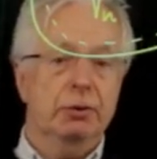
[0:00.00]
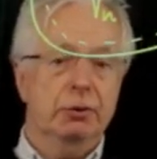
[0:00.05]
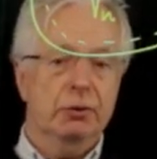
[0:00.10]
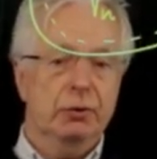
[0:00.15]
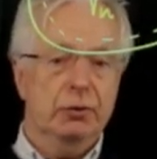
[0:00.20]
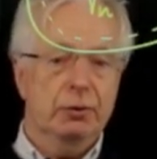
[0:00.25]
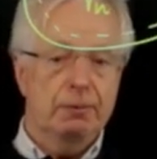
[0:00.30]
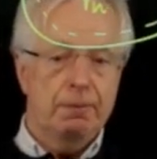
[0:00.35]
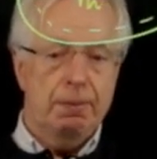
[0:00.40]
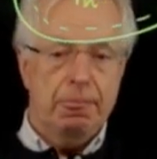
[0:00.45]

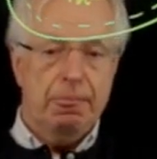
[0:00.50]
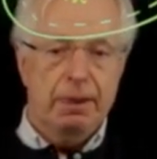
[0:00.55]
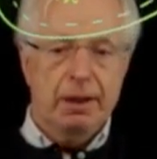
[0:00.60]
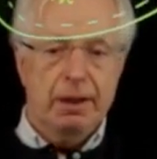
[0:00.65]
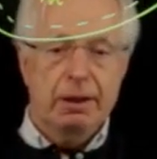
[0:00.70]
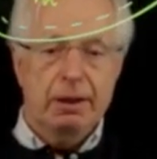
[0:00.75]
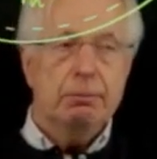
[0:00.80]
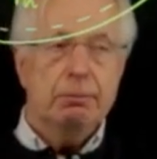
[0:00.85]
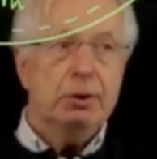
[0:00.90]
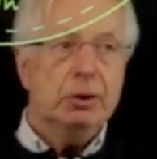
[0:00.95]
ones
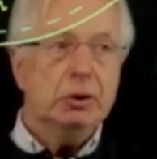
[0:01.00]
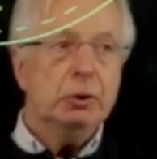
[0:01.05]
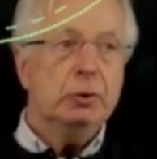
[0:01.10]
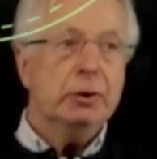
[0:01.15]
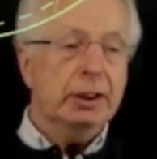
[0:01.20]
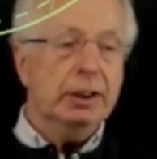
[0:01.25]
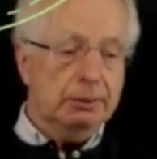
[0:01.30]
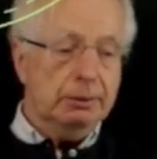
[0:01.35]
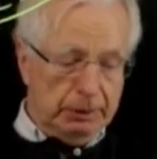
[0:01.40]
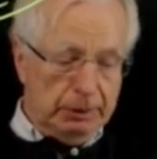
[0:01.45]
but you
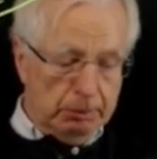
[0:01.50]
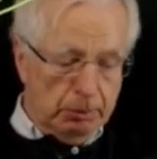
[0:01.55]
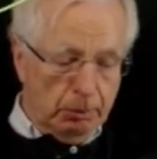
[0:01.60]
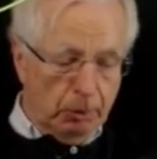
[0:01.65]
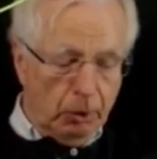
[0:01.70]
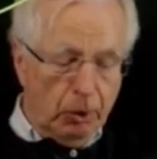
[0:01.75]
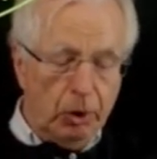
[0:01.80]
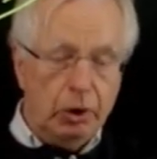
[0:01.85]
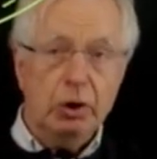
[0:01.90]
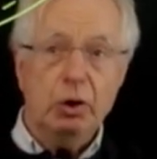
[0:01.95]
can be
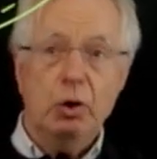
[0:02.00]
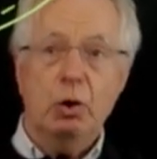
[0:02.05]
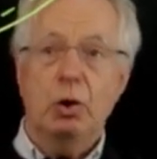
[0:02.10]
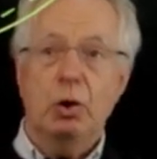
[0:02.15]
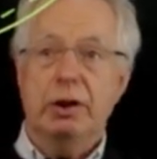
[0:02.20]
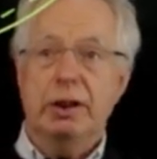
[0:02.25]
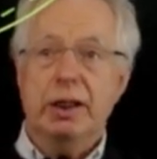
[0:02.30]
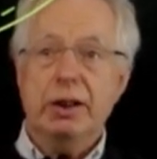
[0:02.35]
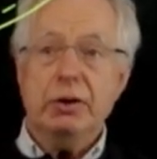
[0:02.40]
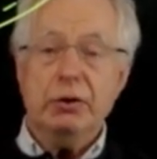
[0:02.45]
more
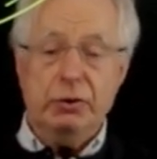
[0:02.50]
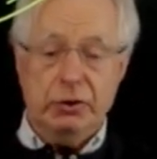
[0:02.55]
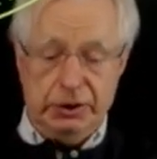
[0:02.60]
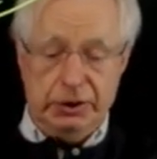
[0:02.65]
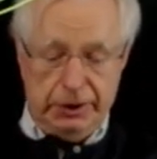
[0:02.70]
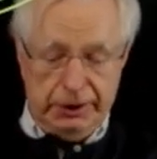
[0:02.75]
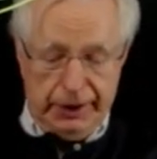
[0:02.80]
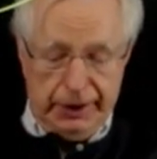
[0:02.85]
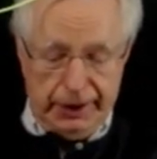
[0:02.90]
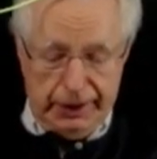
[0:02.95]
or less
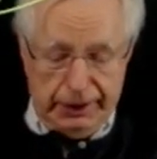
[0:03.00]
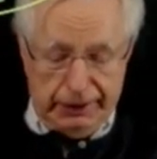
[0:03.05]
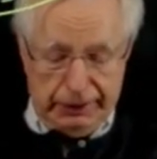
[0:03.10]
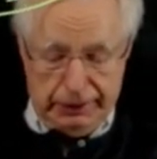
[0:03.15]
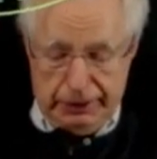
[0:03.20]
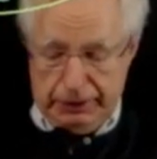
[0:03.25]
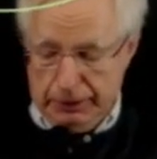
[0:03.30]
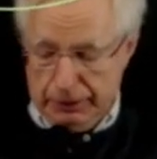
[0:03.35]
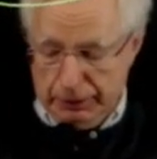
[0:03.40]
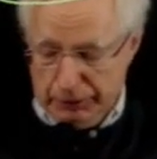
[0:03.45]

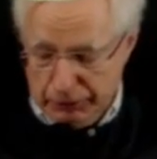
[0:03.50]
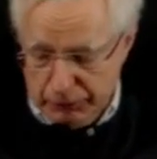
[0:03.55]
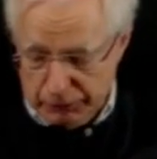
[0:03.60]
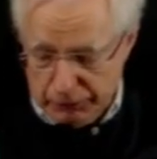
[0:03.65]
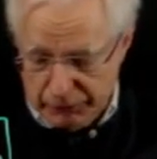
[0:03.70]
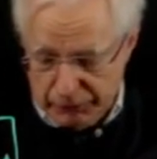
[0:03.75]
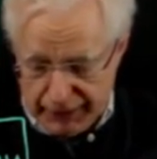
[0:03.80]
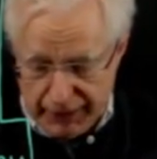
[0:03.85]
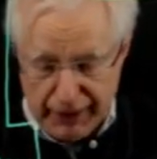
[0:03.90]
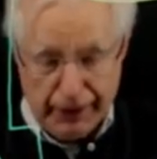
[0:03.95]
generic.
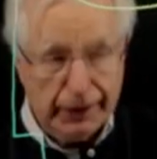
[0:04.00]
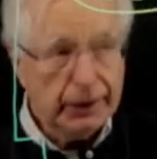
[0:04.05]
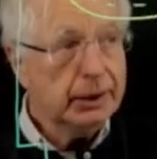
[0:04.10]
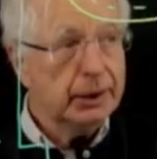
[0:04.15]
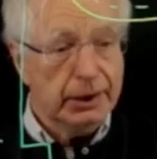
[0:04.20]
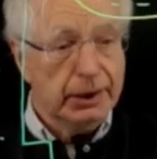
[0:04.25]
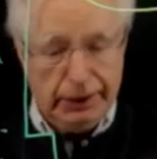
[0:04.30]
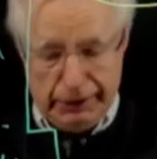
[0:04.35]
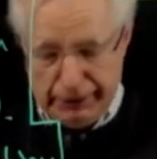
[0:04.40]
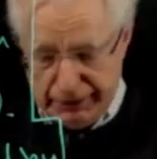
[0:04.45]
So the
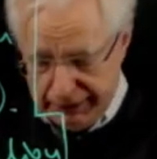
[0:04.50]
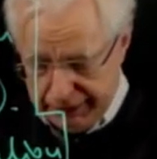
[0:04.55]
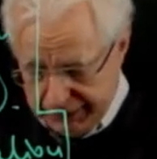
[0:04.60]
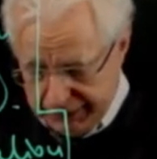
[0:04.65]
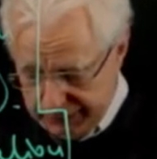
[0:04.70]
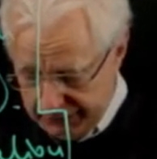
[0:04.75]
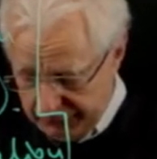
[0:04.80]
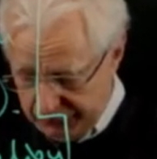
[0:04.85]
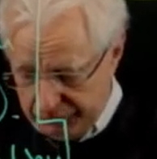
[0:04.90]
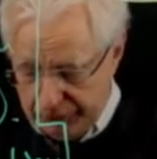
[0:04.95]
idea
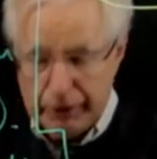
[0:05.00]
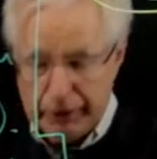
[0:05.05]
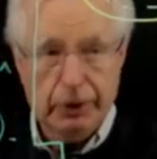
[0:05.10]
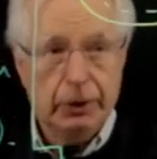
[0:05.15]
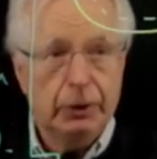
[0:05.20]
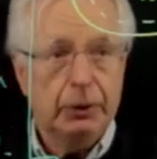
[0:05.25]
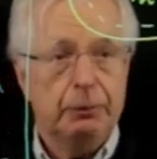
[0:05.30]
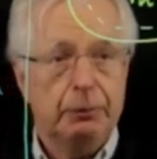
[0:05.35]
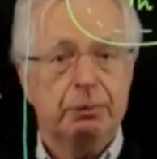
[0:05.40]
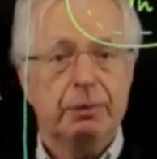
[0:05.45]
here is
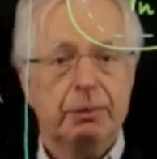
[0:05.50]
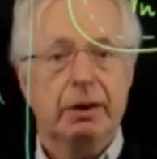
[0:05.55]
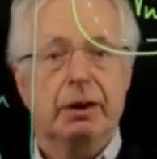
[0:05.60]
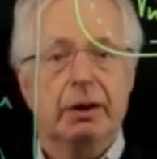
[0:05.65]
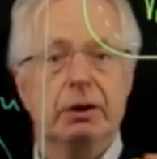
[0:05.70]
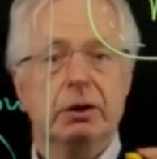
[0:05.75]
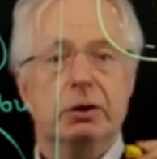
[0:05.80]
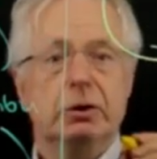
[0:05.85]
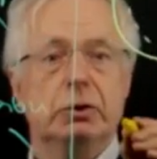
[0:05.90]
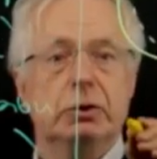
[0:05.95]

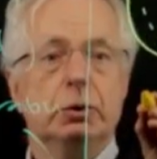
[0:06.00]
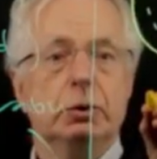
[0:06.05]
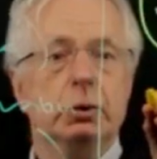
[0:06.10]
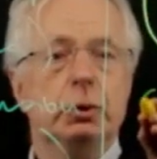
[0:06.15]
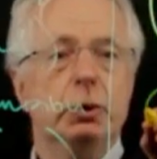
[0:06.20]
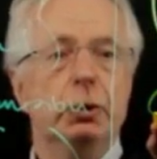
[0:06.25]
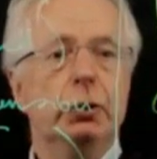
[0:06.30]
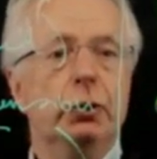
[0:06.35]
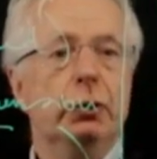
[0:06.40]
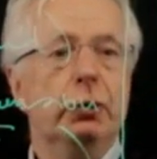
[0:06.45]

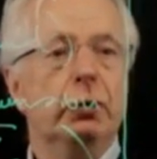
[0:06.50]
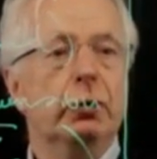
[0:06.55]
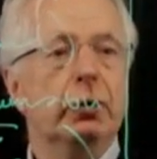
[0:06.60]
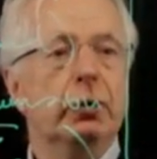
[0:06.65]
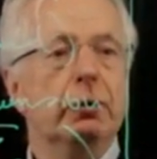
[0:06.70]
choose